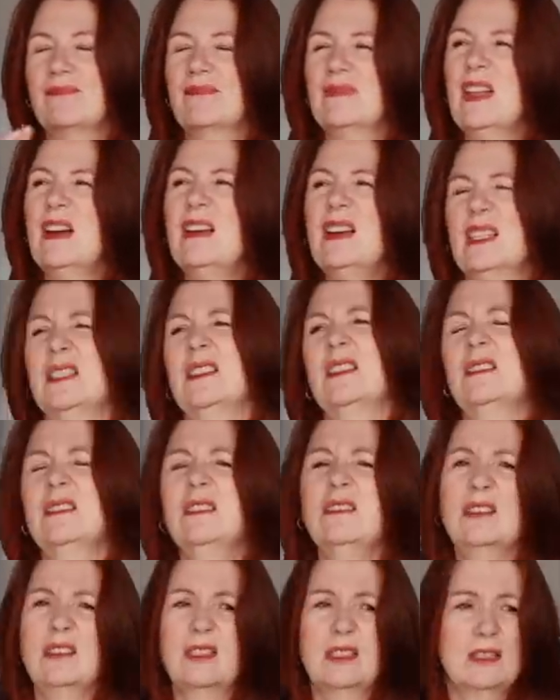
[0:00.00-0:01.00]
Nice, it's
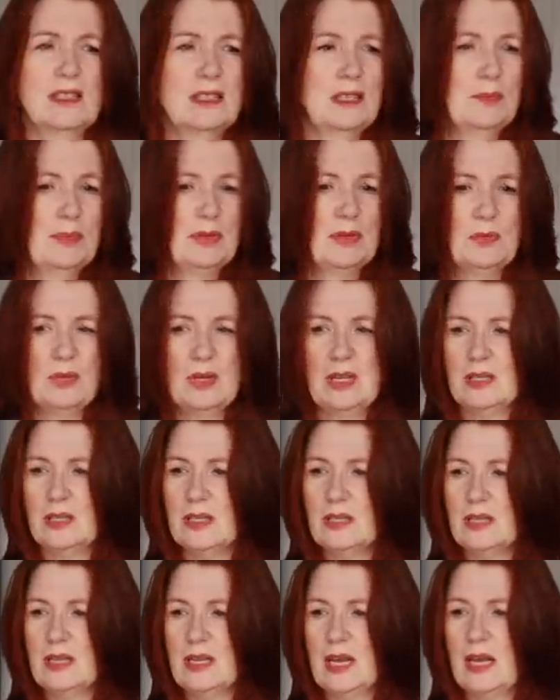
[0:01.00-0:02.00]
such an insipid word,
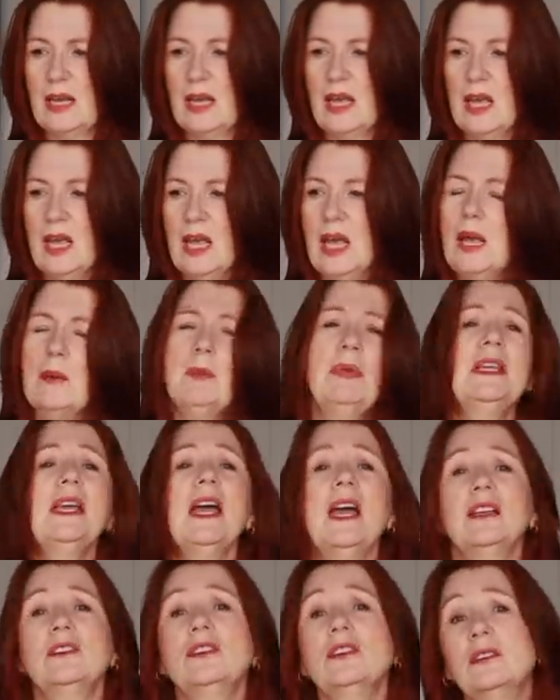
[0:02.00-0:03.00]
isn't it? But
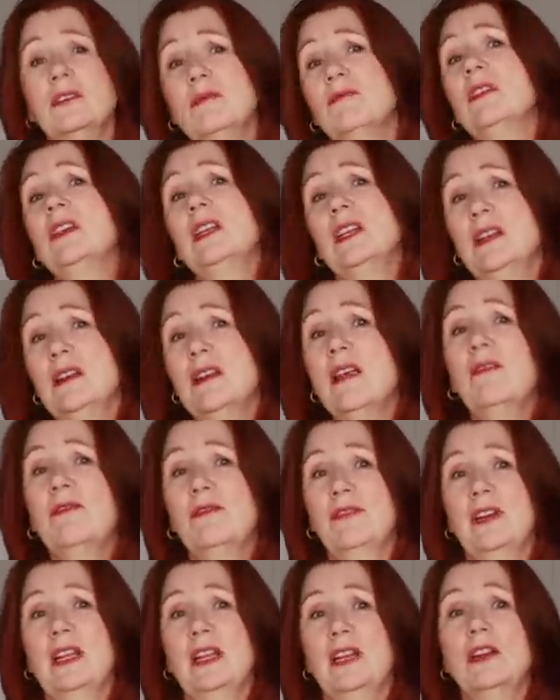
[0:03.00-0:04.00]
yeah, just a really
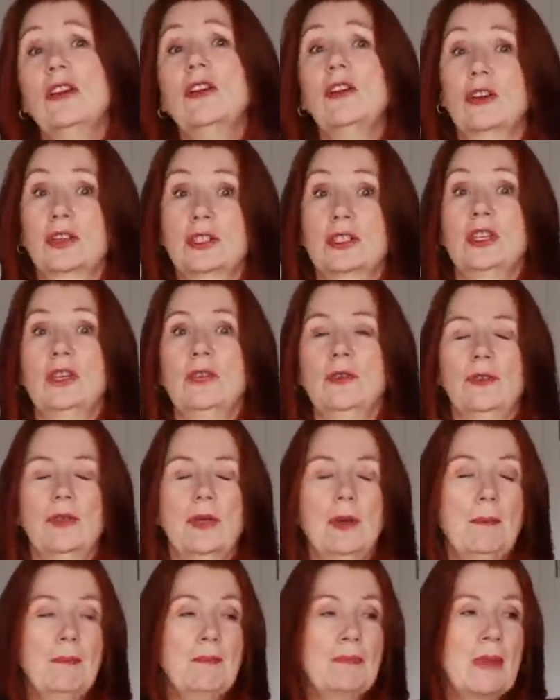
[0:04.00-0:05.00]
lovely look to
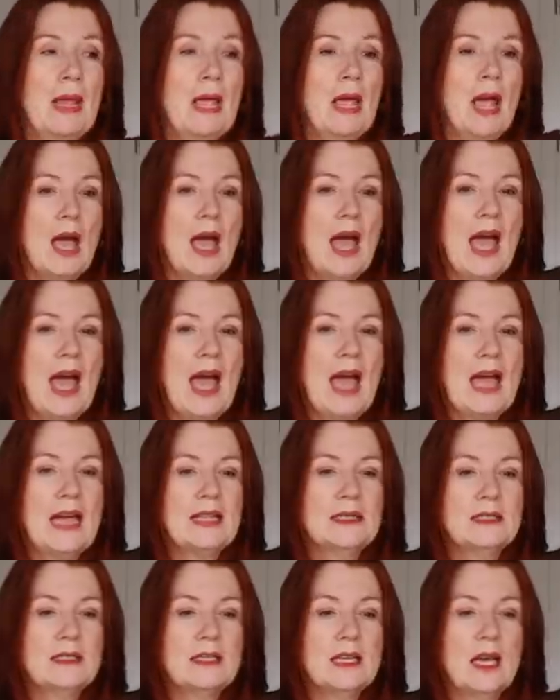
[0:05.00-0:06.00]
them.
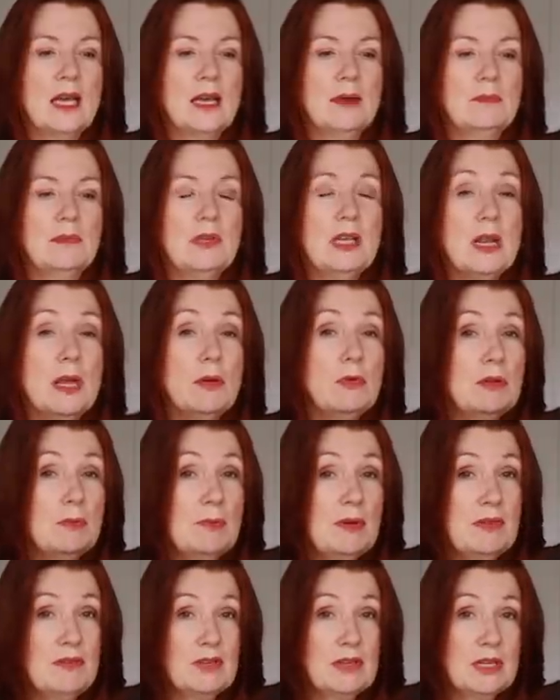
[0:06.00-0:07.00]
And, um, you know, with a
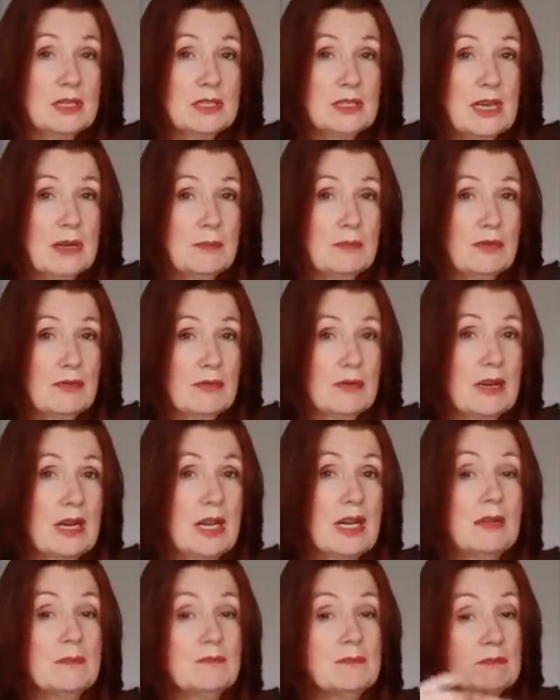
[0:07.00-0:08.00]
bit of a
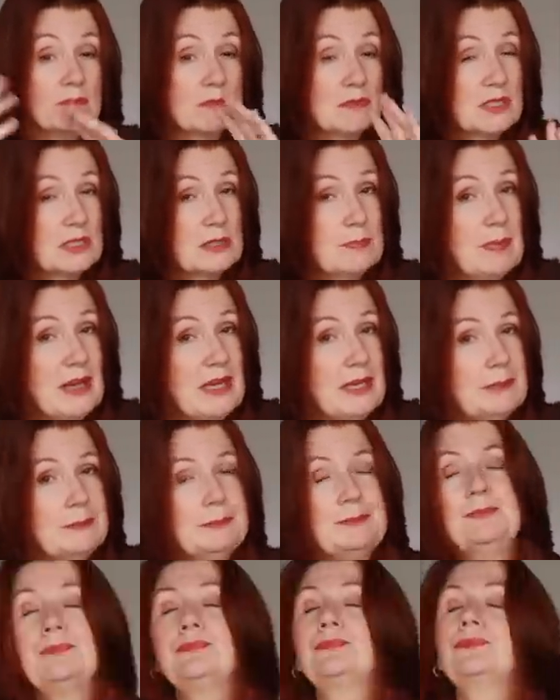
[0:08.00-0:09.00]
contemporary spin.